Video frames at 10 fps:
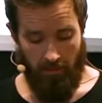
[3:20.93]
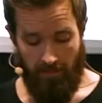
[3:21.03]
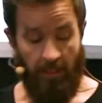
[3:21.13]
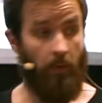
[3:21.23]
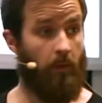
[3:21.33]

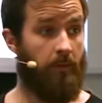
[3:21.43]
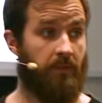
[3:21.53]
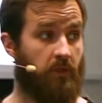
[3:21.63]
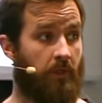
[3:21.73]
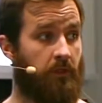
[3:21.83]
Then how are we
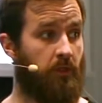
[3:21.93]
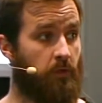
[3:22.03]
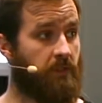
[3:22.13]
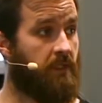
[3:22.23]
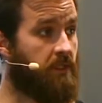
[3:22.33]
trying to
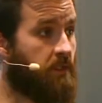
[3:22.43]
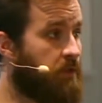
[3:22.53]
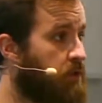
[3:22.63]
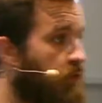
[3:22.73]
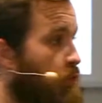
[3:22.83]
use
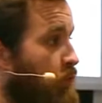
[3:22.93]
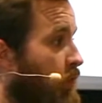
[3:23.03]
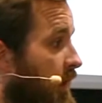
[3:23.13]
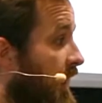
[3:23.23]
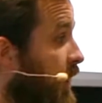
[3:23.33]
this
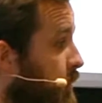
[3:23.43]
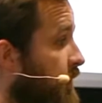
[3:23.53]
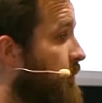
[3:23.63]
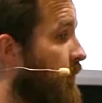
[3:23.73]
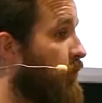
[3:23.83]
to help
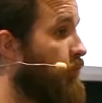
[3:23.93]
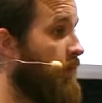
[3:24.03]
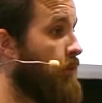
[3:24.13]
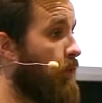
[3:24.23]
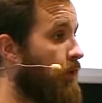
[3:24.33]
people to
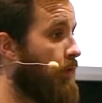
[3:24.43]
be more